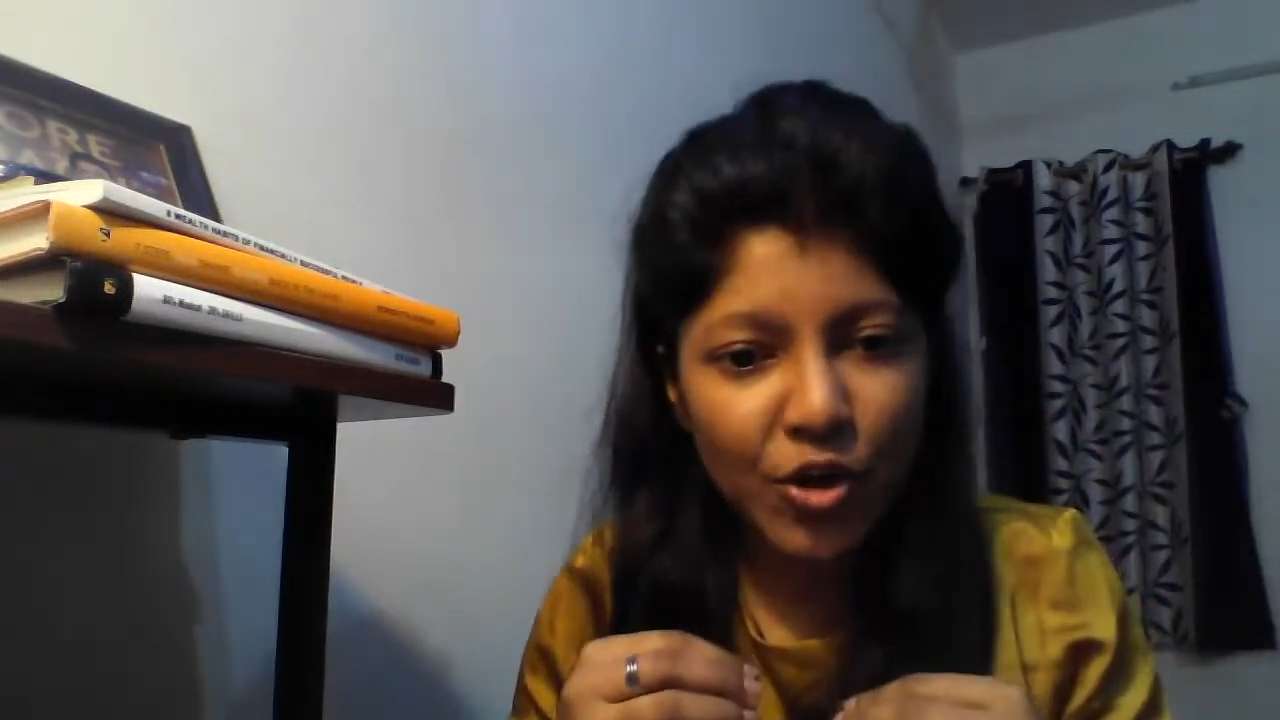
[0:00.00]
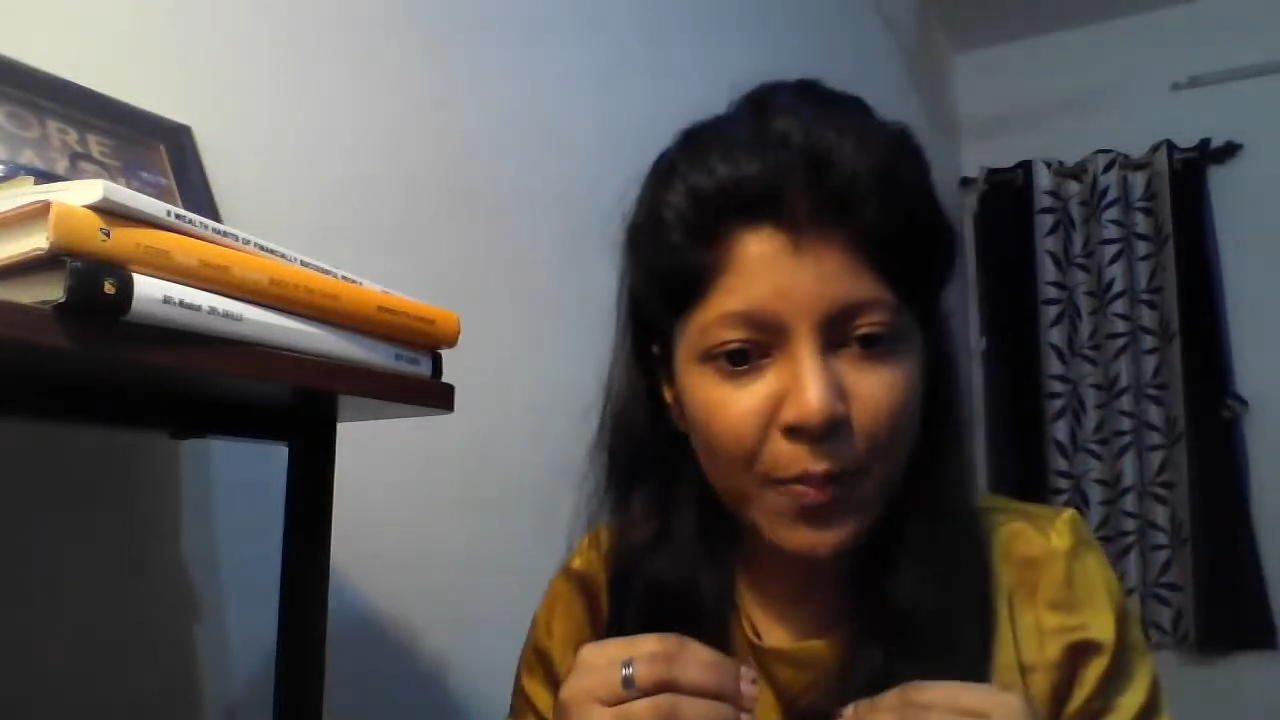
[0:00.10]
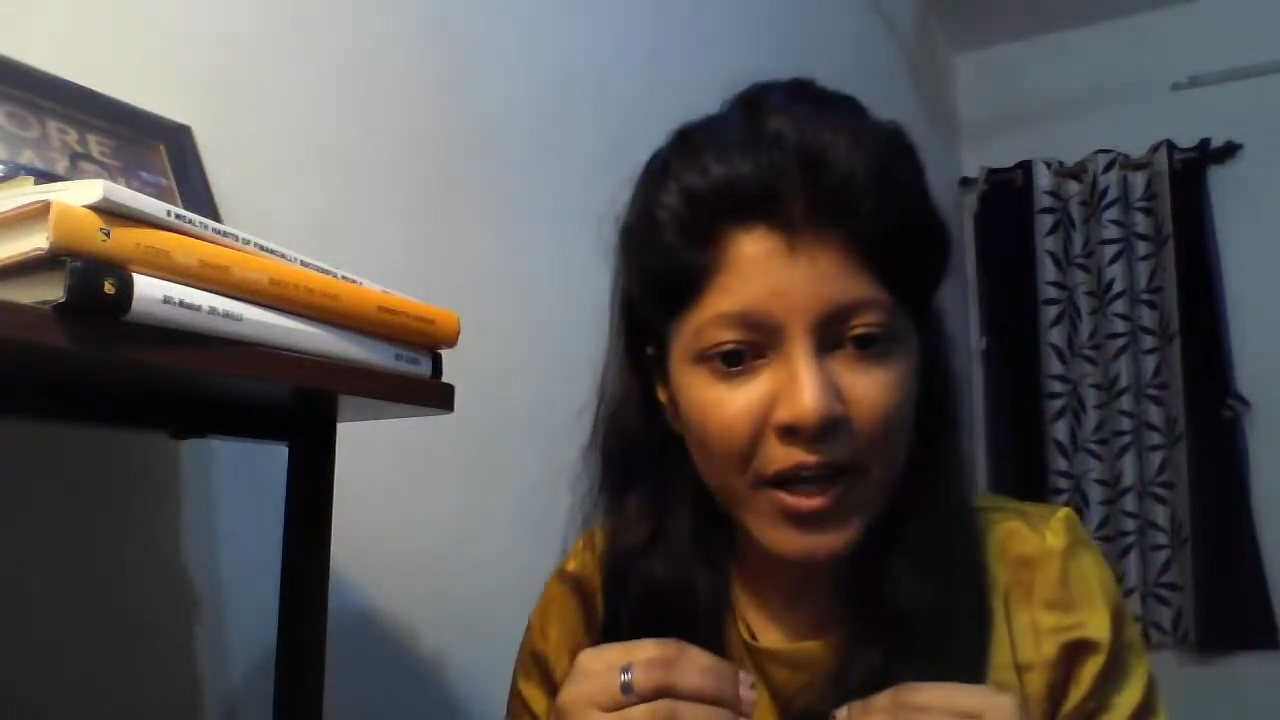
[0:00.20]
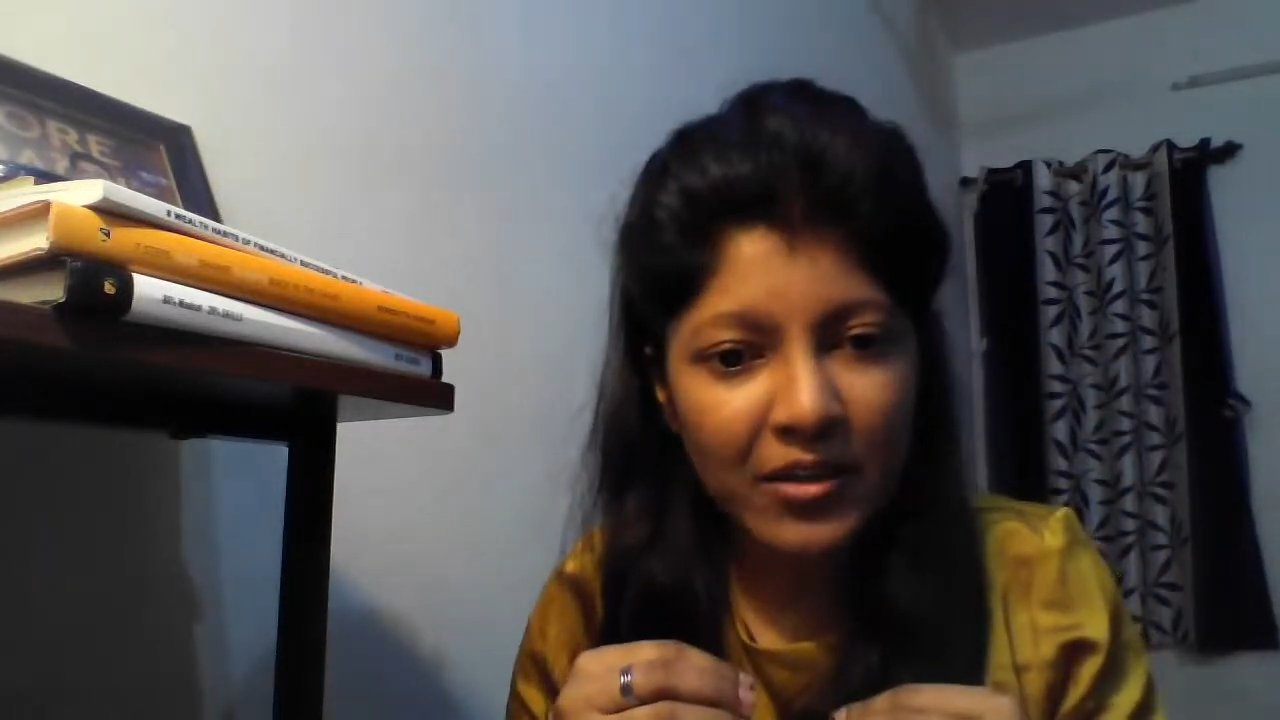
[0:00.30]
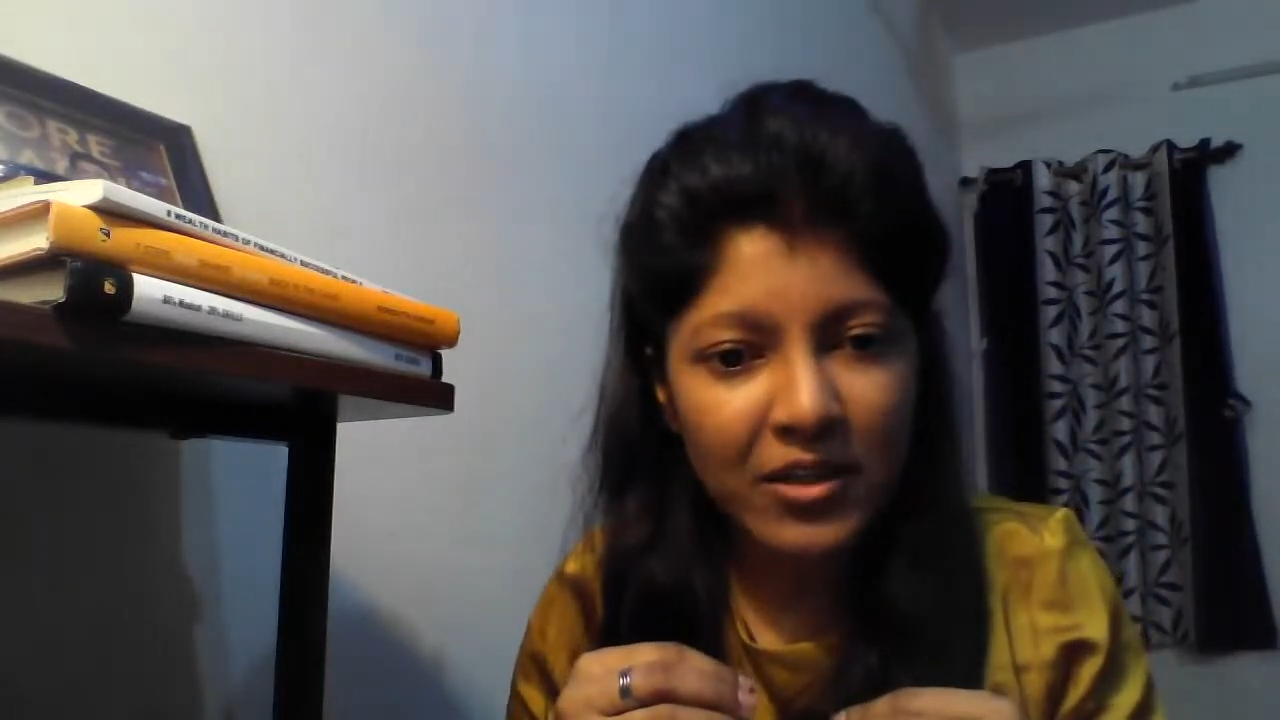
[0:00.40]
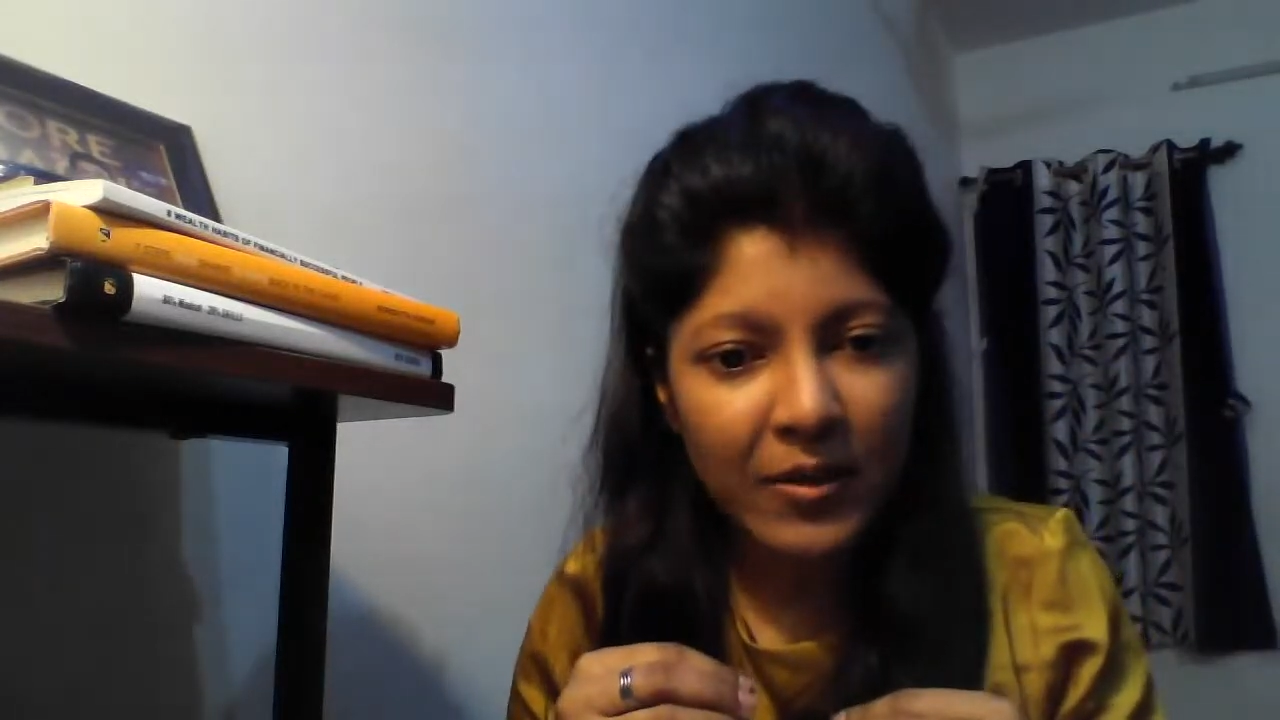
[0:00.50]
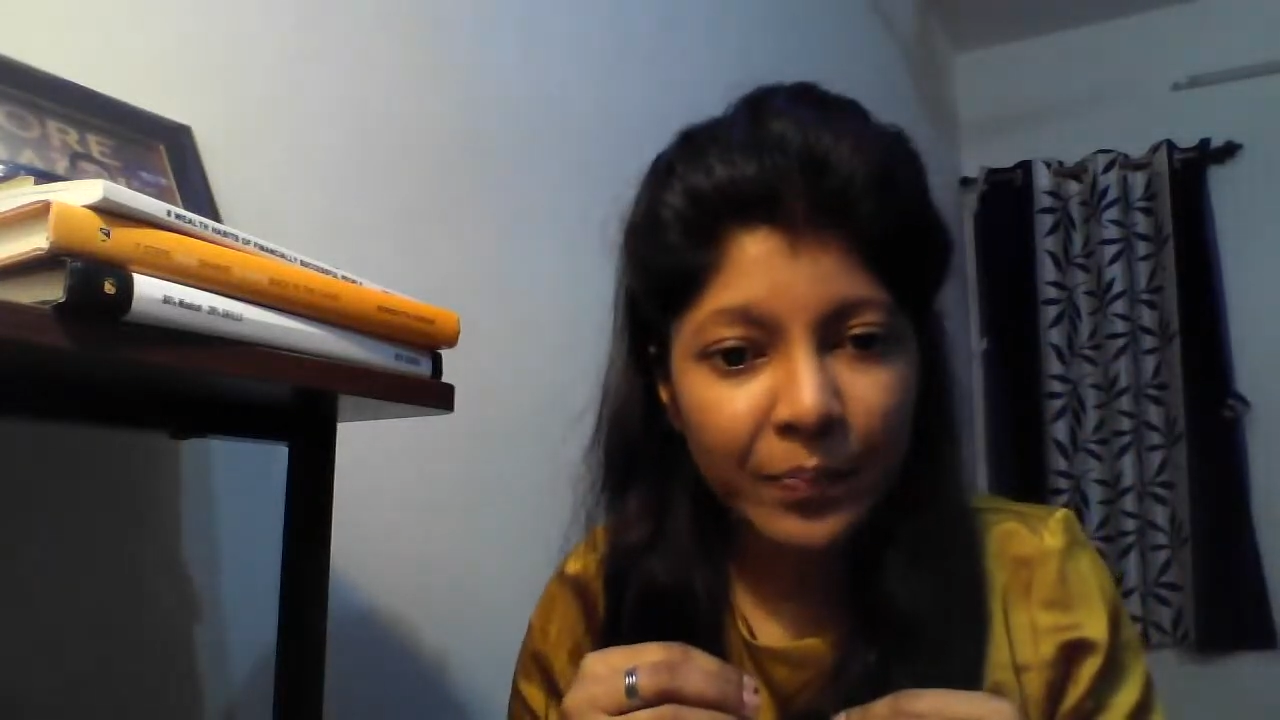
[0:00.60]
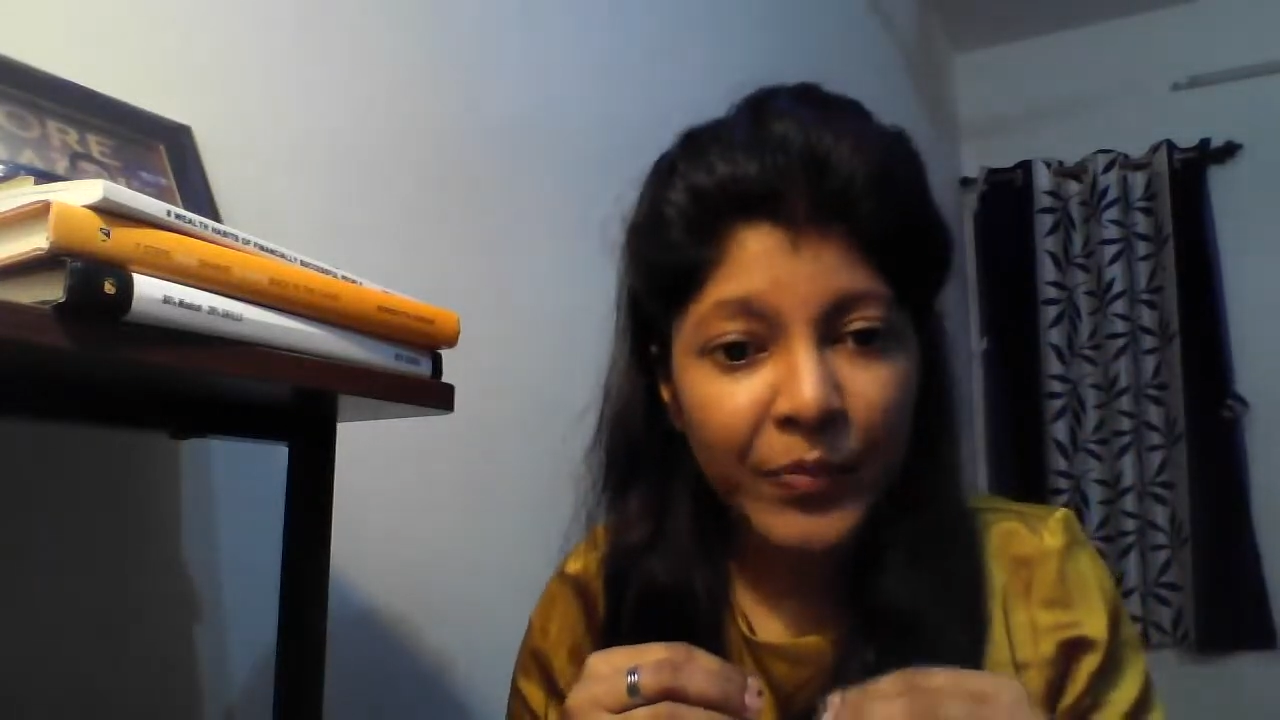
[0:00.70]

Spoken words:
your mind,